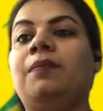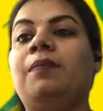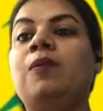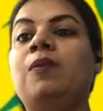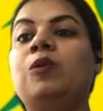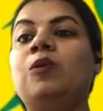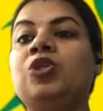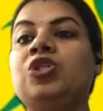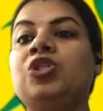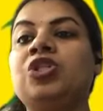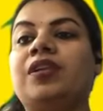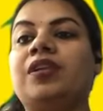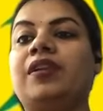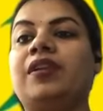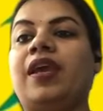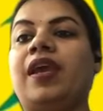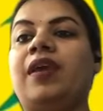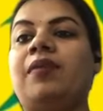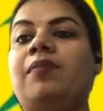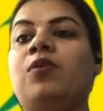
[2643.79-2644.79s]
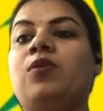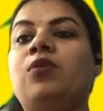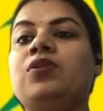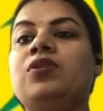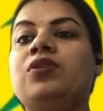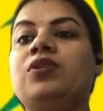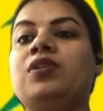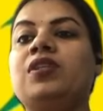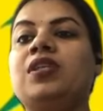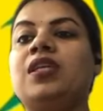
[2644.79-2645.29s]
Motion,
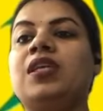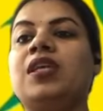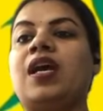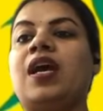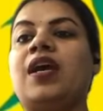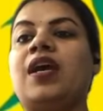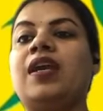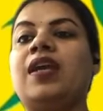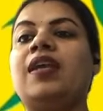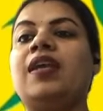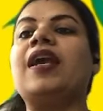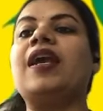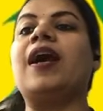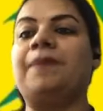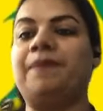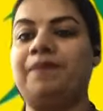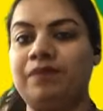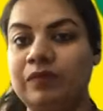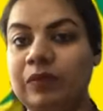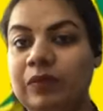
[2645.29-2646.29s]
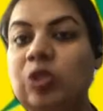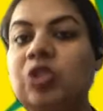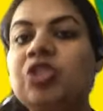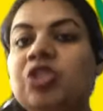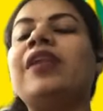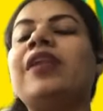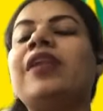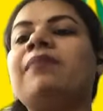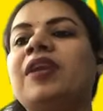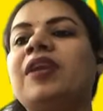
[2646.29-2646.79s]
M-O-T-I, yeah.
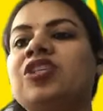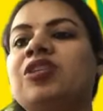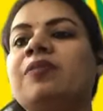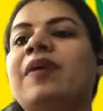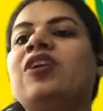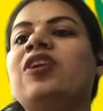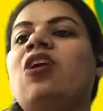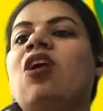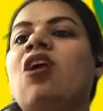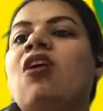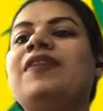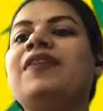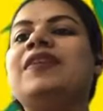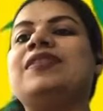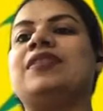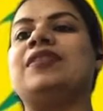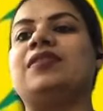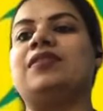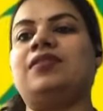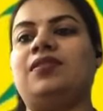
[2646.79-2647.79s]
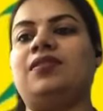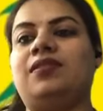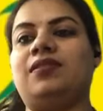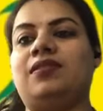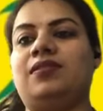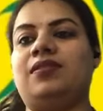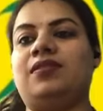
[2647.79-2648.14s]
Motion and measurement of distance.